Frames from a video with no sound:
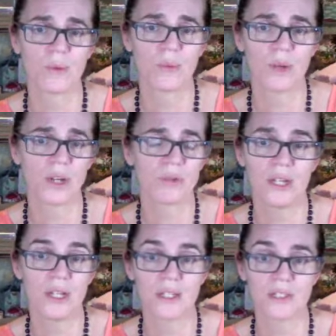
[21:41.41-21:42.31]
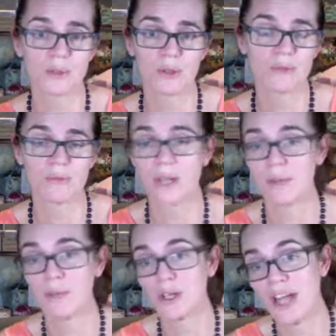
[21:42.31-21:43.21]
what I created, because I'm not
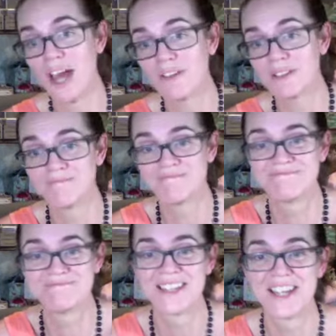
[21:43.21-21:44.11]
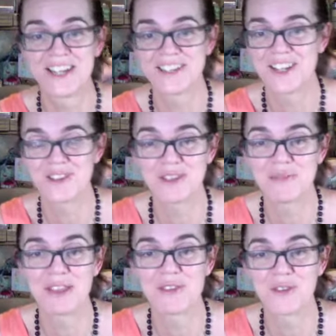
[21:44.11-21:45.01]
gonna have it because I only
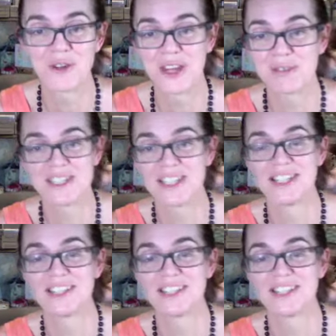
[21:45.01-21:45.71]
made the 4 that I'm sending.